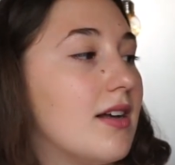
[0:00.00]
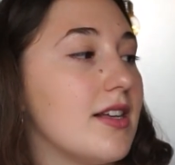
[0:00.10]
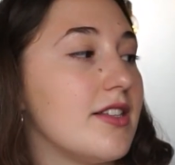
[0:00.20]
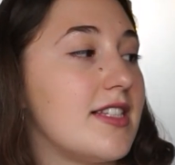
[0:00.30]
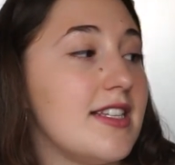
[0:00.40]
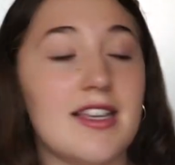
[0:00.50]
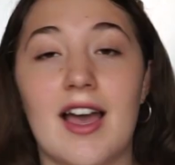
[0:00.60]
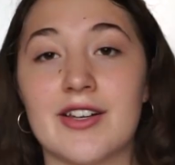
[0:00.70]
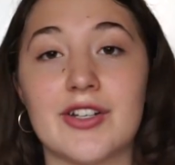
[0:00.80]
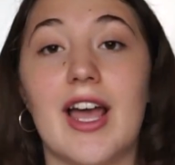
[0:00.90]
C.C.
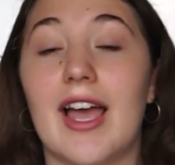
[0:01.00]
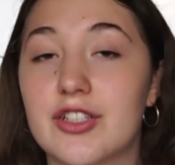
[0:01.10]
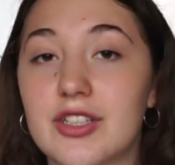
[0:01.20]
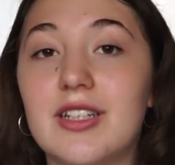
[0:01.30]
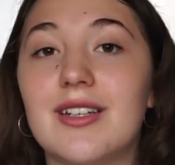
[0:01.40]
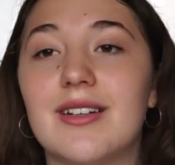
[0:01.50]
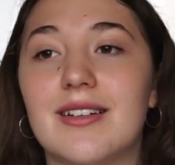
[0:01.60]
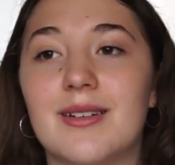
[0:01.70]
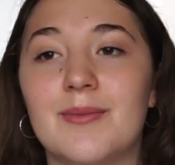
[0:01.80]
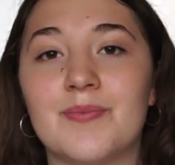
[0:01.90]
Hunter actually
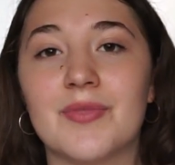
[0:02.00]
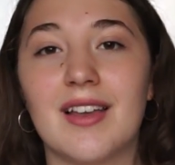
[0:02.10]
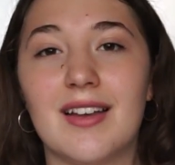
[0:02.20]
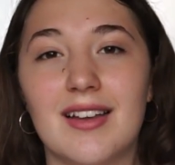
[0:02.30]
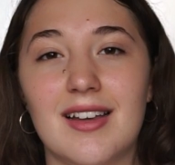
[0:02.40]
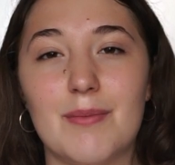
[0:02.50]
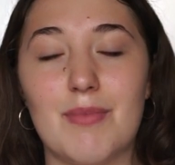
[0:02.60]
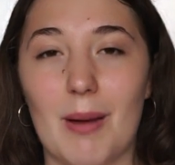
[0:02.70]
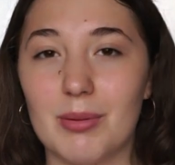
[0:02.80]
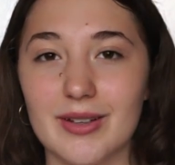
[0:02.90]

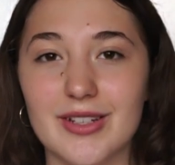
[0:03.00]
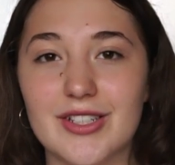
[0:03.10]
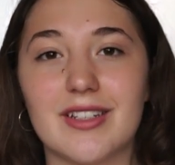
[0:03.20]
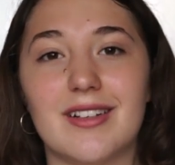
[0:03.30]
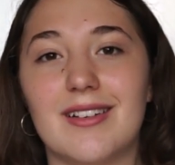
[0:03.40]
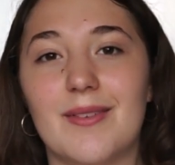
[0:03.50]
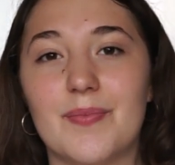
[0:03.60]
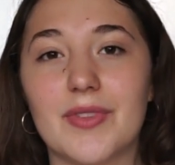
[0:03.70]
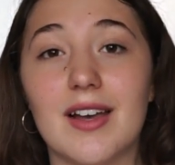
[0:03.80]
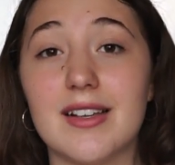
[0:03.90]
published
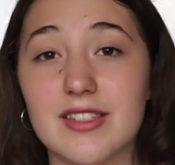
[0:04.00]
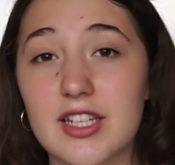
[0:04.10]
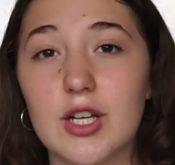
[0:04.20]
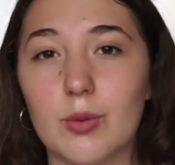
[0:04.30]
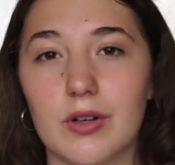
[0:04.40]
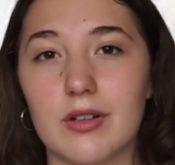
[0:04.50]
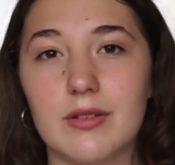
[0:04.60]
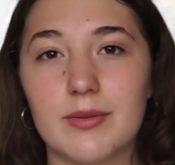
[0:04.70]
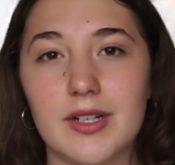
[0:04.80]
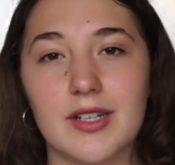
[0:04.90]
a
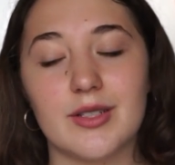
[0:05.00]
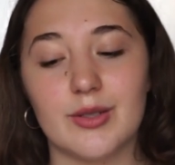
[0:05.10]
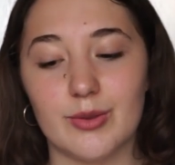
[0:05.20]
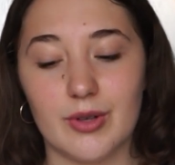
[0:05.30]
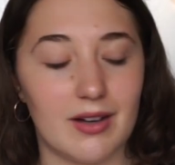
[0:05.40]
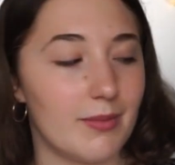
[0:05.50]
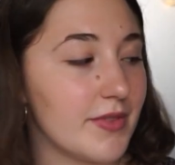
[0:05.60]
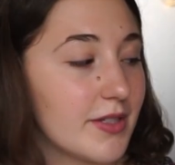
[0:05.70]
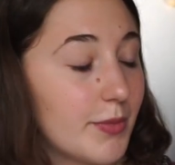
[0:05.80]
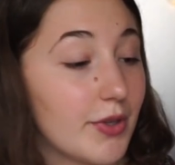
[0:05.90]
sequel to
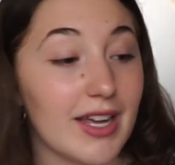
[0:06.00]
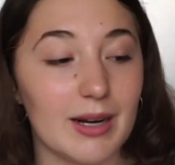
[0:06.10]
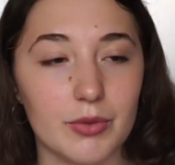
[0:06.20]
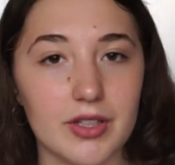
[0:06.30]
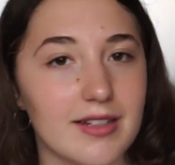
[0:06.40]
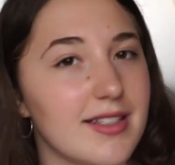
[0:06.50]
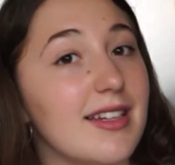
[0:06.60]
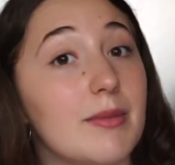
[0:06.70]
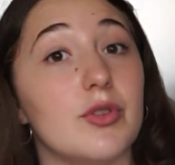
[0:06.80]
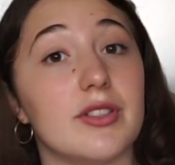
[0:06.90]
this book, and I'm really
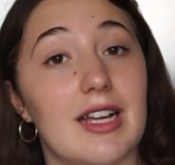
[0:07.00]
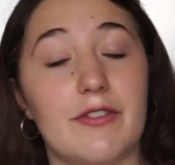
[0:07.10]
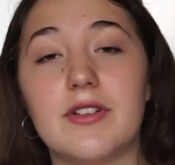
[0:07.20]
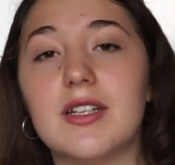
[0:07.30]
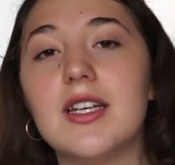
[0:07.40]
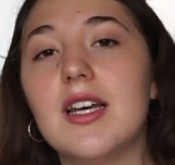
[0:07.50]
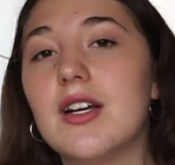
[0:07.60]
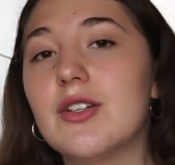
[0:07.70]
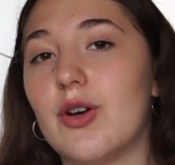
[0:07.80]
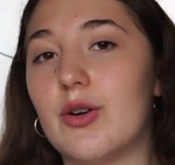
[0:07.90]
excited. I'm definitely
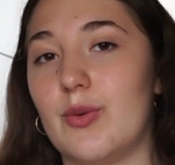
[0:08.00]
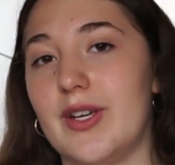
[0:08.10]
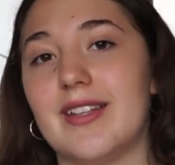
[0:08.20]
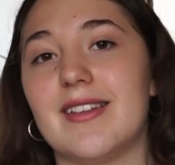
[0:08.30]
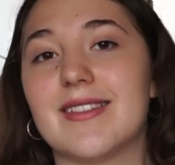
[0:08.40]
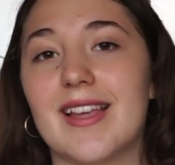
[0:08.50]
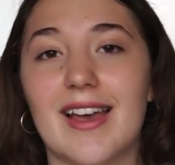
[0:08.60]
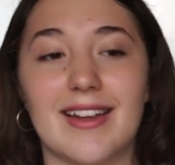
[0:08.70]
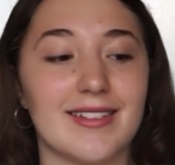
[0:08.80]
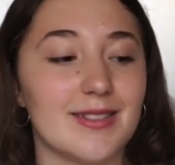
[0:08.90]
gonna read this,
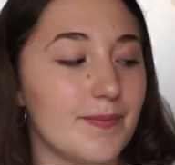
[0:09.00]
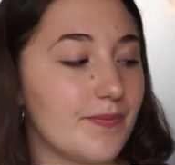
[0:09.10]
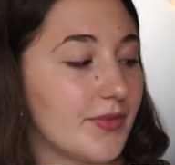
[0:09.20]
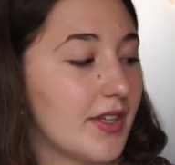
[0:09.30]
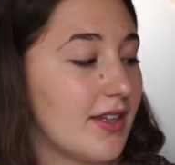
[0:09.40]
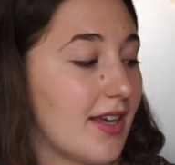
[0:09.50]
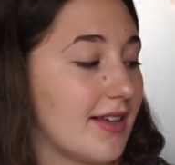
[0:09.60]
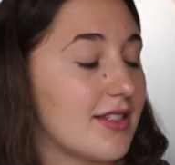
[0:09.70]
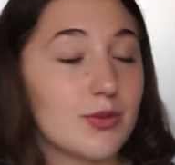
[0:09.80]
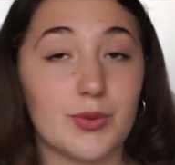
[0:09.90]
and yeah,
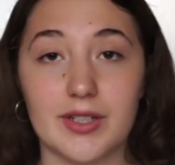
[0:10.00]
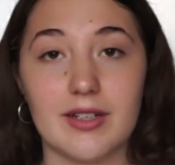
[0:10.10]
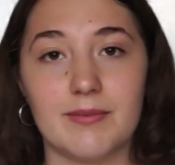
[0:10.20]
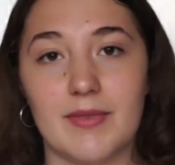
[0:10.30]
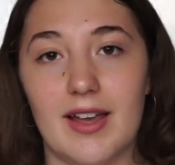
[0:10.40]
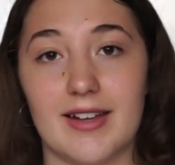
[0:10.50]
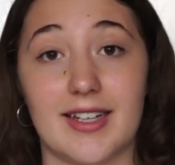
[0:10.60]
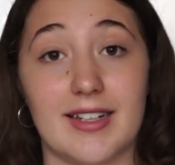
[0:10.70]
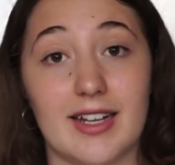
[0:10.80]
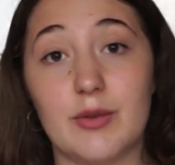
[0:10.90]
it's really
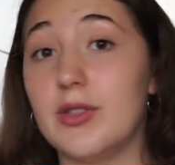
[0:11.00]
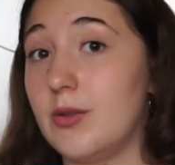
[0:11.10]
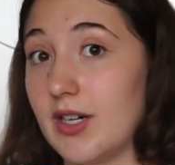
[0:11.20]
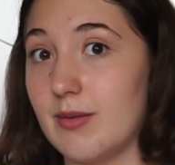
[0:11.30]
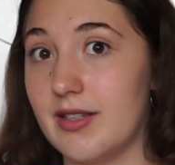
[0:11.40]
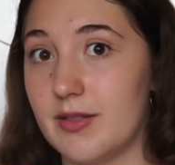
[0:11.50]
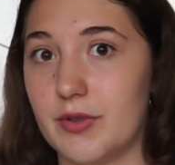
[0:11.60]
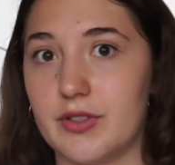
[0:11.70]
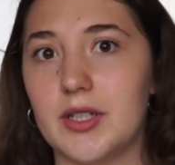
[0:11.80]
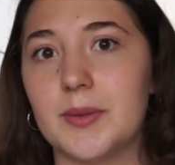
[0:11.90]
exciting. I can really recommend this
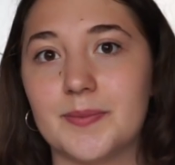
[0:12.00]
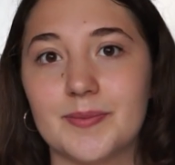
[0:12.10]
book to you.